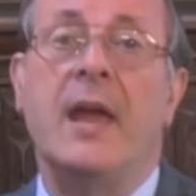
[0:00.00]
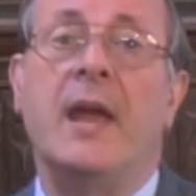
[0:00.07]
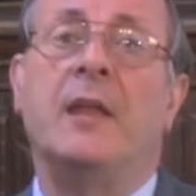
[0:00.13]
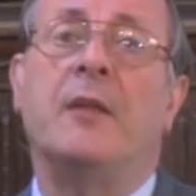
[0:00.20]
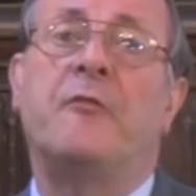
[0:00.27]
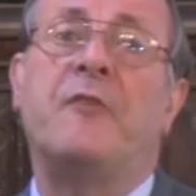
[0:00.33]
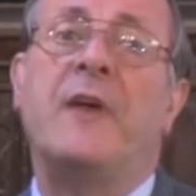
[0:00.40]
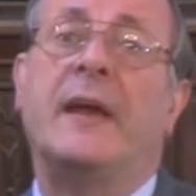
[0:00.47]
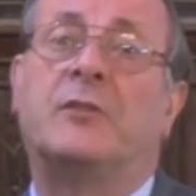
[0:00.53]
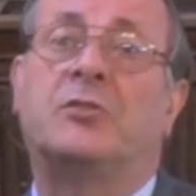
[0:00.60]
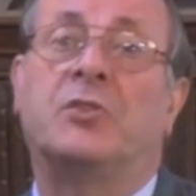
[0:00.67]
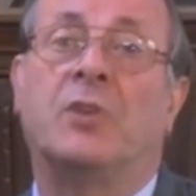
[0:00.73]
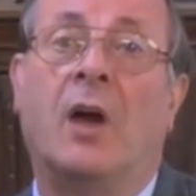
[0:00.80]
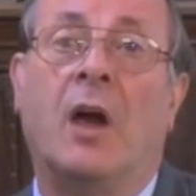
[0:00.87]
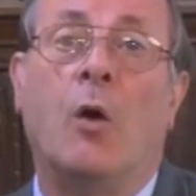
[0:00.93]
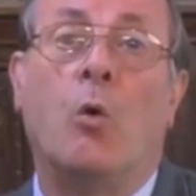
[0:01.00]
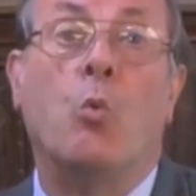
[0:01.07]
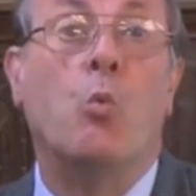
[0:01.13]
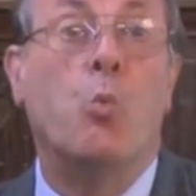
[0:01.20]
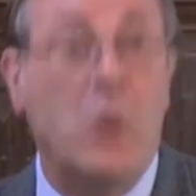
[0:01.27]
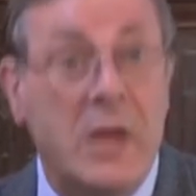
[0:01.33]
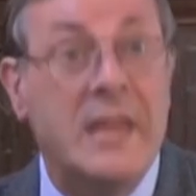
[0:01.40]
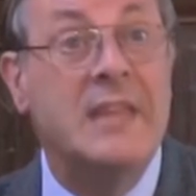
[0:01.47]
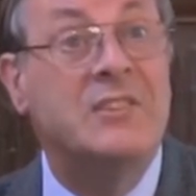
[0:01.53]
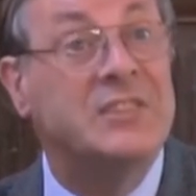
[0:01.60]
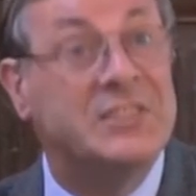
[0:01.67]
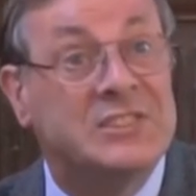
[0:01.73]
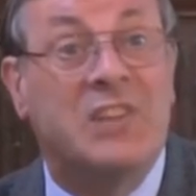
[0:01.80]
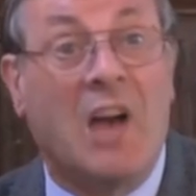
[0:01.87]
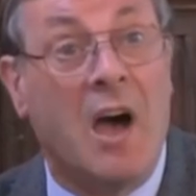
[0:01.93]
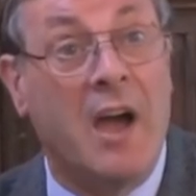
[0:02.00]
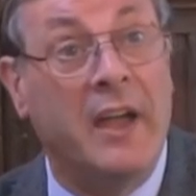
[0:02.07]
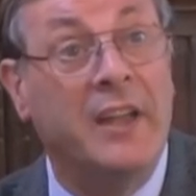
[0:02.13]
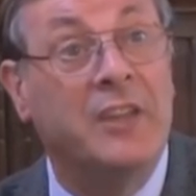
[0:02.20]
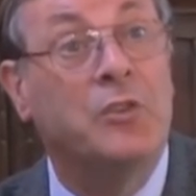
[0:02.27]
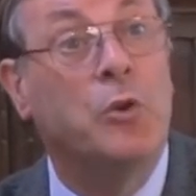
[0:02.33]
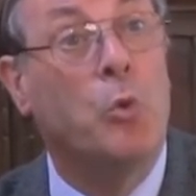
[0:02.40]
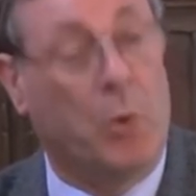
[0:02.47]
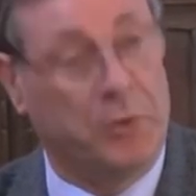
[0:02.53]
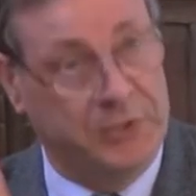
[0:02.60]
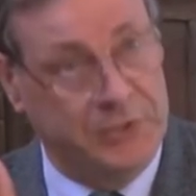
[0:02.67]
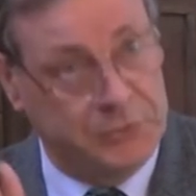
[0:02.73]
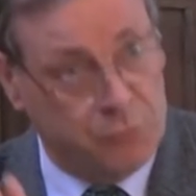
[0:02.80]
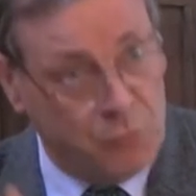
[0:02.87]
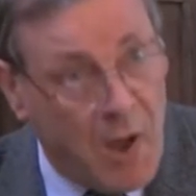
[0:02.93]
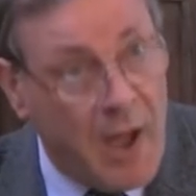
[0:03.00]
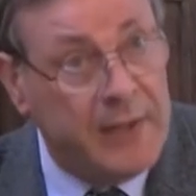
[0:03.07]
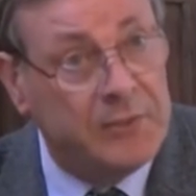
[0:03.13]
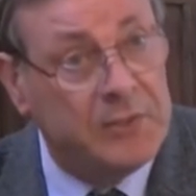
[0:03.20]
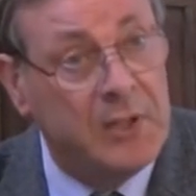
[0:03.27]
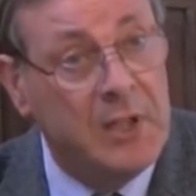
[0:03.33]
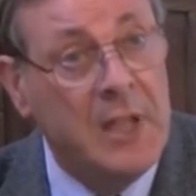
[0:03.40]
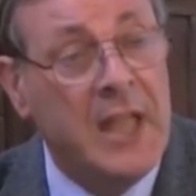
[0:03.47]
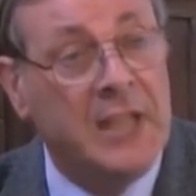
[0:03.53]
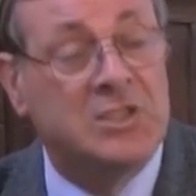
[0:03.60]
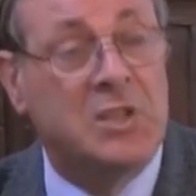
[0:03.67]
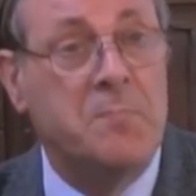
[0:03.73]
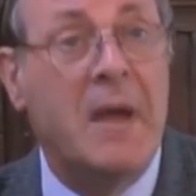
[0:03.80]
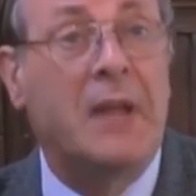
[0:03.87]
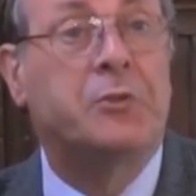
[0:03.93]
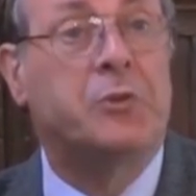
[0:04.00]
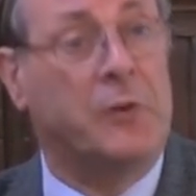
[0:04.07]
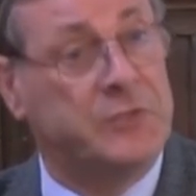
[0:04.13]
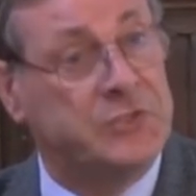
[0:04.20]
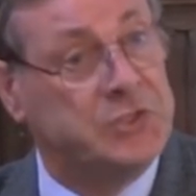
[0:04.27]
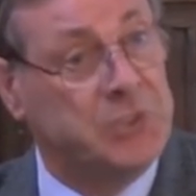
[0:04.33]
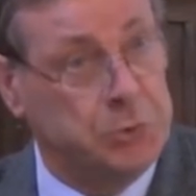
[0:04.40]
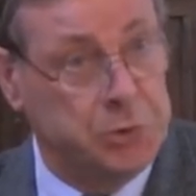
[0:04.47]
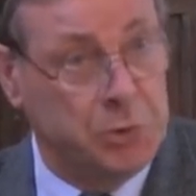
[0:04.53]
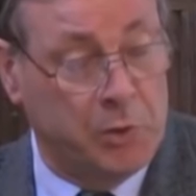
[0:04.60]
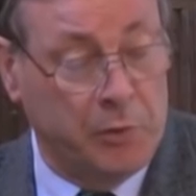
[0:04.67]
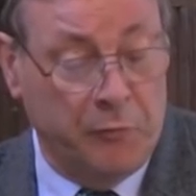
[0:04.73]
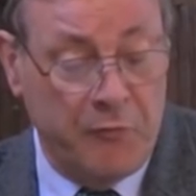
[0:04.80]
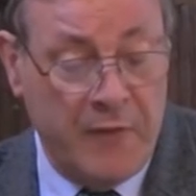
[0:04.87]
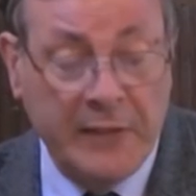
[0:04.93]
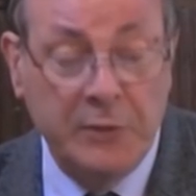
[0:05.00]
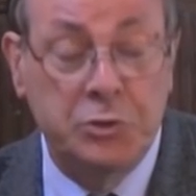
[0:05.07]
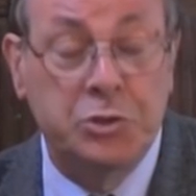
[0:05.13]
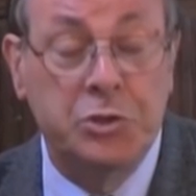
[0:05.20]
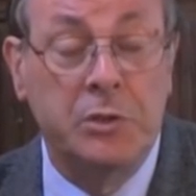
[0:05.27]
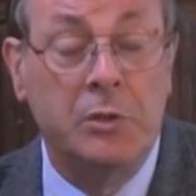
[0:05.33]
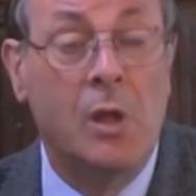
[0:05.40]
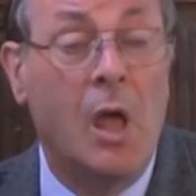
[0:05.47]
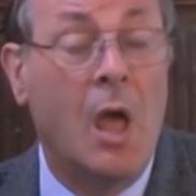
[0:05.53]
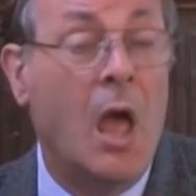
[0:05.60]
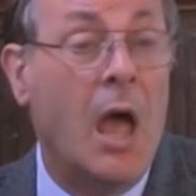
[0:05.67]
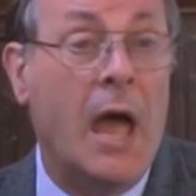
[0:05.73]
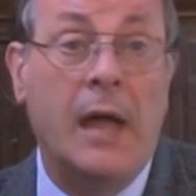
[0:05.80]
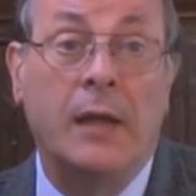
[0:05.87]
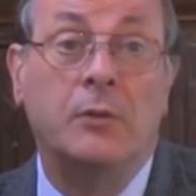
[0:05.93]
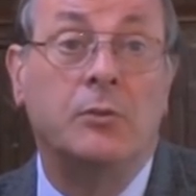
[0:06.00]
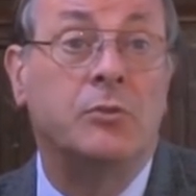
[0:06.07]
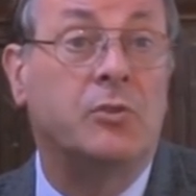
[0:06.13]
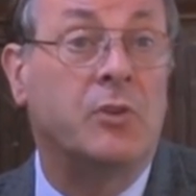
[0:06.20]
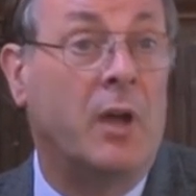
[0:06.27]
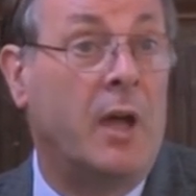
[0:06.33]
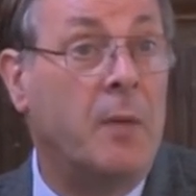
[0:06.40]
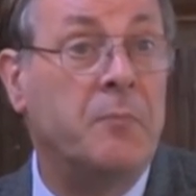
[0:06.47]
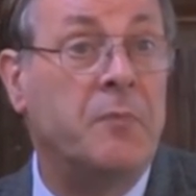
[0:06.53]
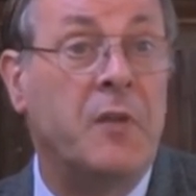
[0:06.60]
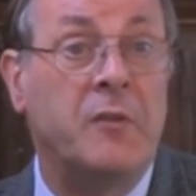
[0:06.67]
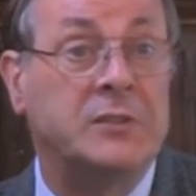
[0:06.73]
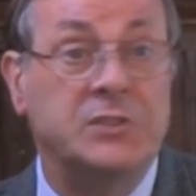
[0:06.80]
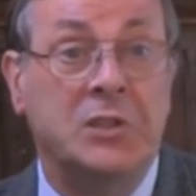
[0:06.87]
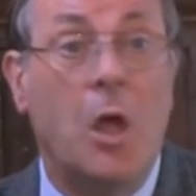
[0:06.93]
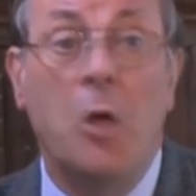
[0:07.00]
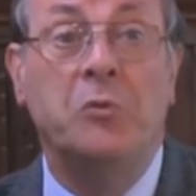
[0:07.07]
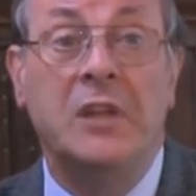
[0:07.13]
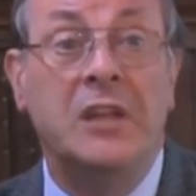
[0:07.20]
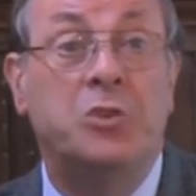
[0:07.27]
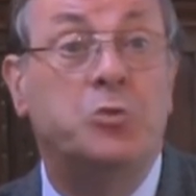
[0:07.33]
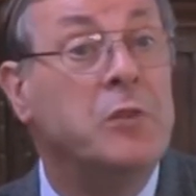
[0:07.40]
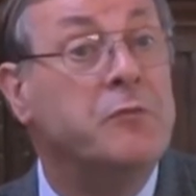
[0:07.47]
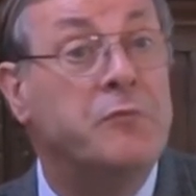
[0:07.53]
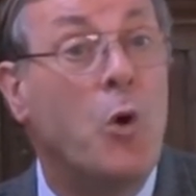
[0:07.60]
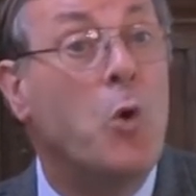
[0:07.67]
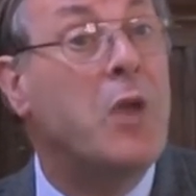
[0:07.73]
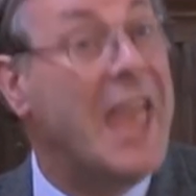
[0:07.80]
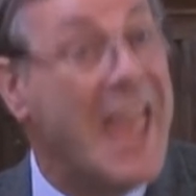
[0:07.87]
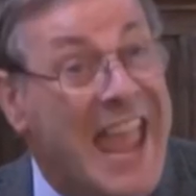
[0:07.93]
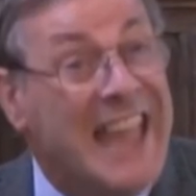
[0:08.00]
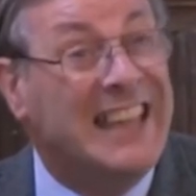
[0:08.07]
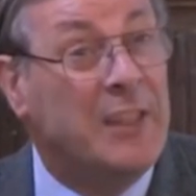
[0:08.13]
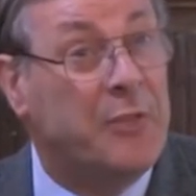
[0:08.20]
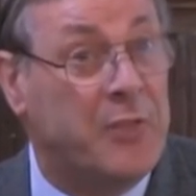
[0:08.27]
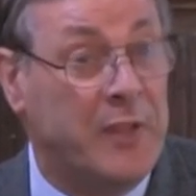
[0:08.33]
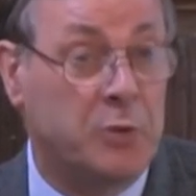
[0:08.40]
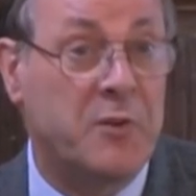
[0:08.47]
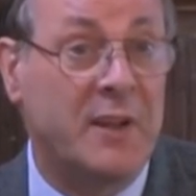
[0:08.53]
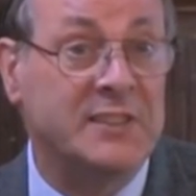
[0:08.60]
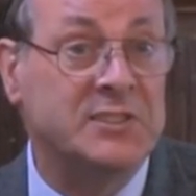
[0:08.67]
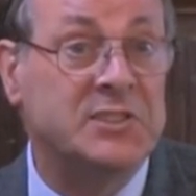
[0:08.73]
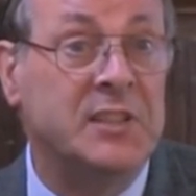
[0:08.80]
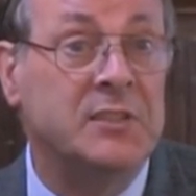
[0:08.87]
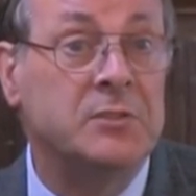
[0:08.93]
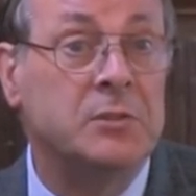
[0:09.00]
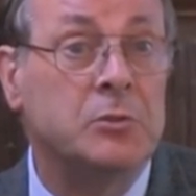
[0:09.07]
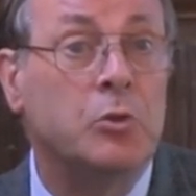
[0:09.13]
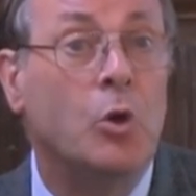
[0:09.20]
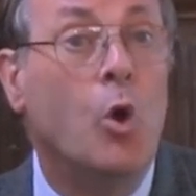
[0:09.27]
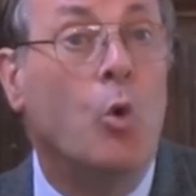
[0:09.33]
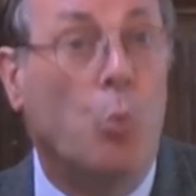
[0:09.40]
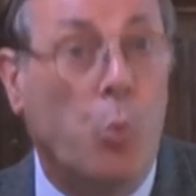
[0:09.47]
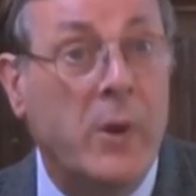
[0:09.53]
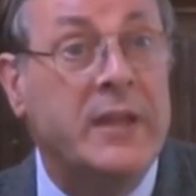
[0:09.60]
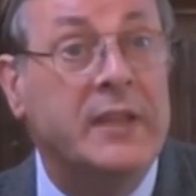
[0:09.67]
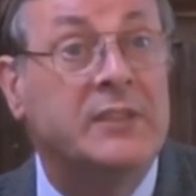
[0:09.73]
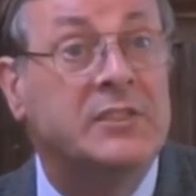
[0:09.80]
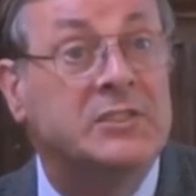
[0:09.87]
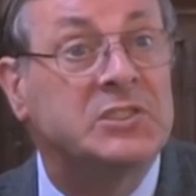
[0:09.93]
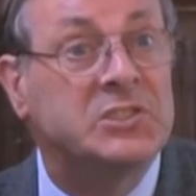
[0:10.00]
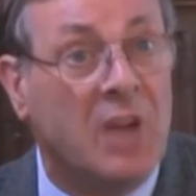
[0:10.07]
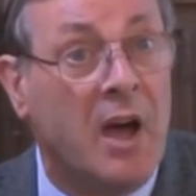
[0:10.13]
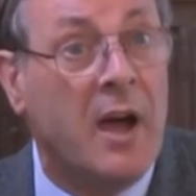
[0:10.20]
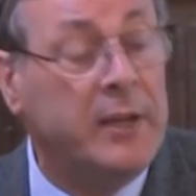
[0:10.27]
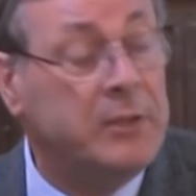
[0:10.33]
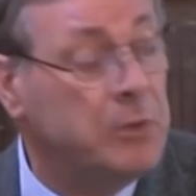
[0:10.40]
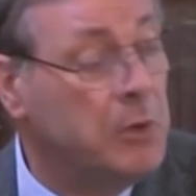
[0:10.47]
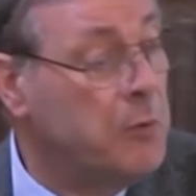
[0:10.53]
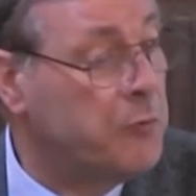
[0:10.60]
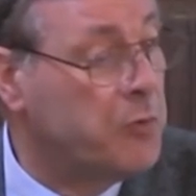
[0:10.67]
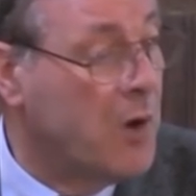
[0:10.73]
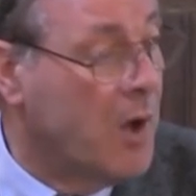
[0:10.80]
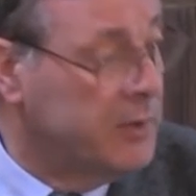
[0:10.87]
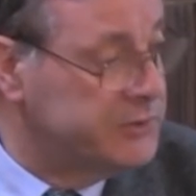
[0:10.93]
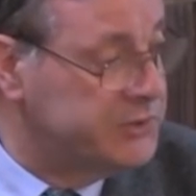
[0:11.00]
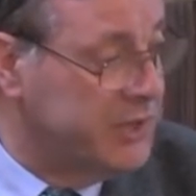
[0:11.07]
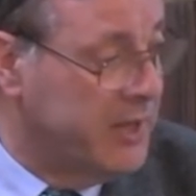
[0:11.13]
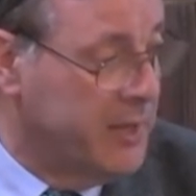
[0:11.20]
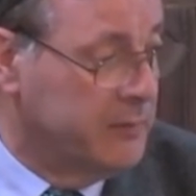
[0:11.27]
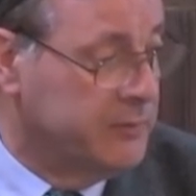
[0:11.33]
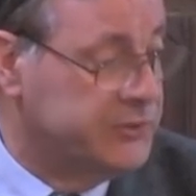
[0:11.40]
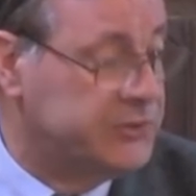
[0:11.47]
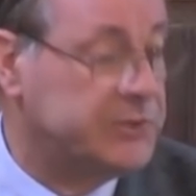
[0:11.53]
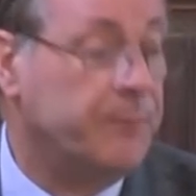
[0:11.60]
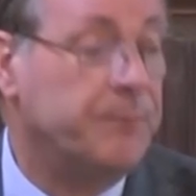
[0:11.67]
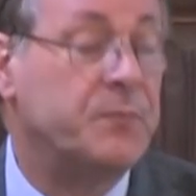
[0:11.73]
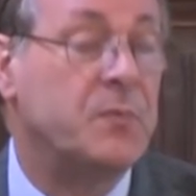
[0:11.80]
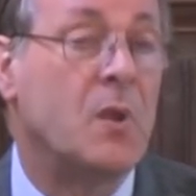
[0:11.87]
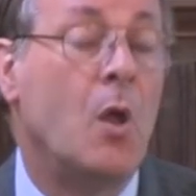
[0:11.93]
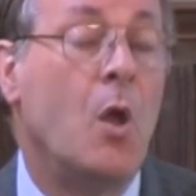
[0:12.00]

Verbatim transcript: in effect, uh, we decide what is right. It's a matter of social convention, and um, there is no need to invoke anything transcendent we decide for ourselves,